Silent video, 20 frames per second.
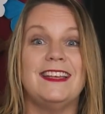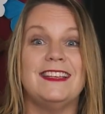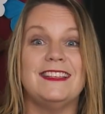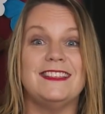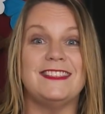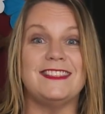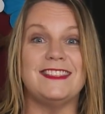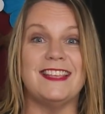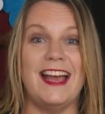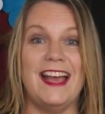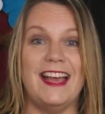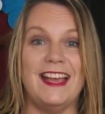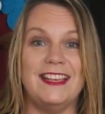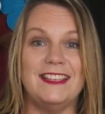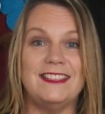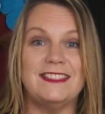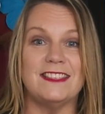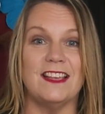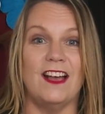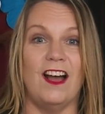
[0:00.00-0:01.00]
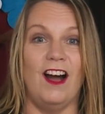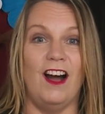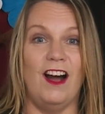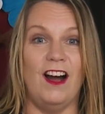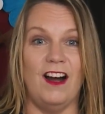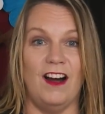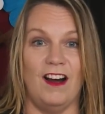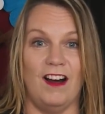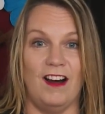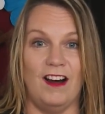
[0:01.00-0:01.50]
says
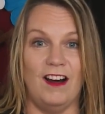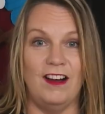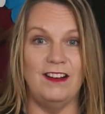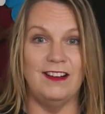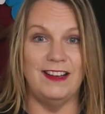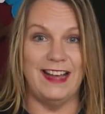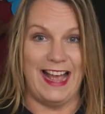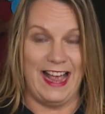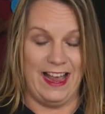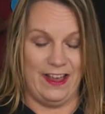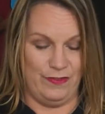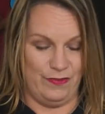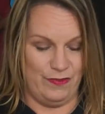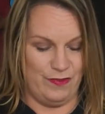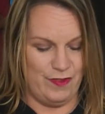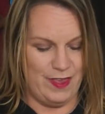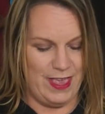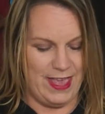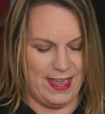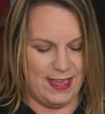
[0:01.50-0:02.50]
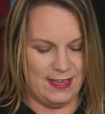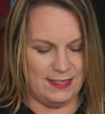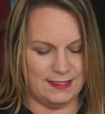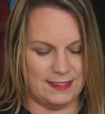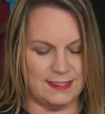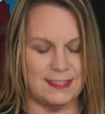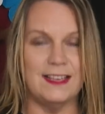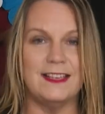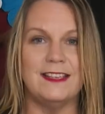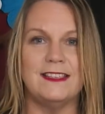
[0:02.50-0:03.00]
r and
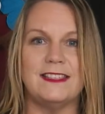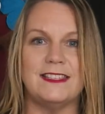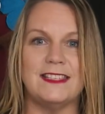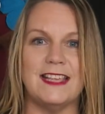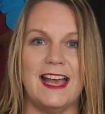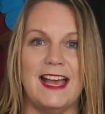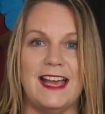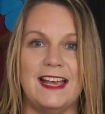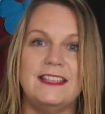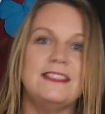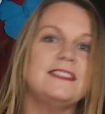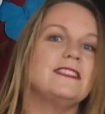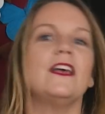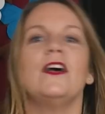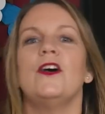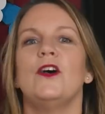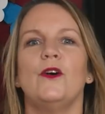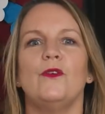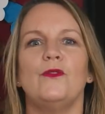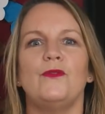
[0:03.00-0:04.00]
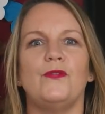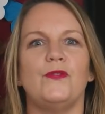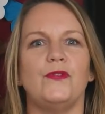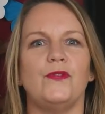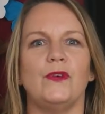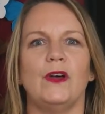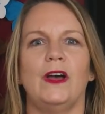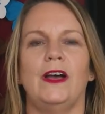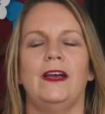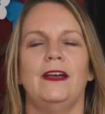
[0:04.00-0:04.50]
this says
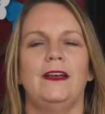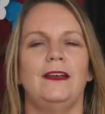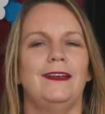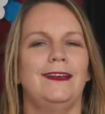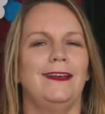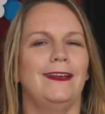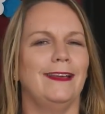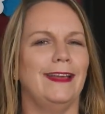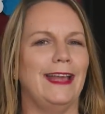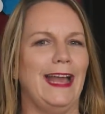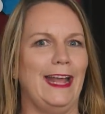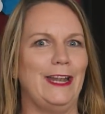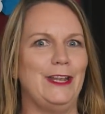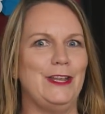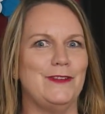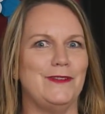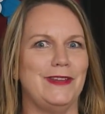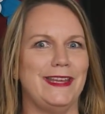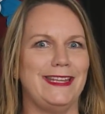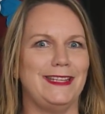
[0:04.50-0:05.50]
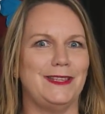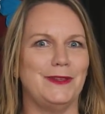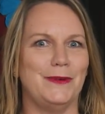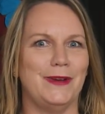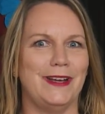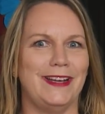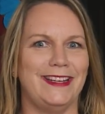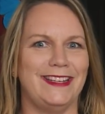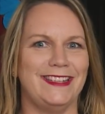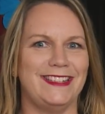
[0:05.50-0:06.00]
f. Can you read the
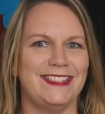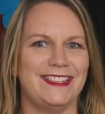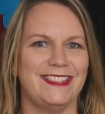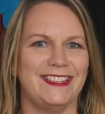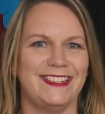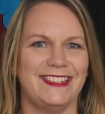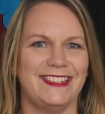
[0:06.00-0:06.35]
word?